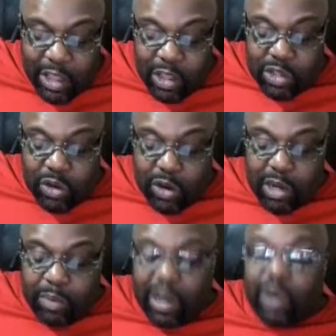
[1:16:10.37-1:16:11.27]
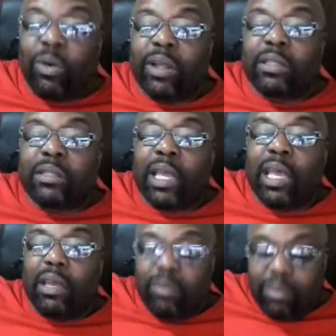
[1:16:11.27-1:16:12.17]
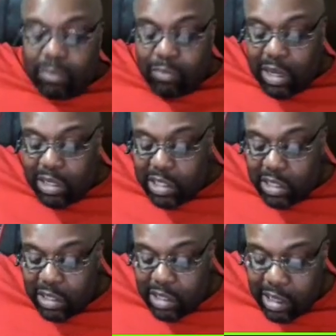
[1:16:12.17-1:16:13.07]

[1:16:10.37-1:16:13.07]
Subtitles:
talking about what they mentioned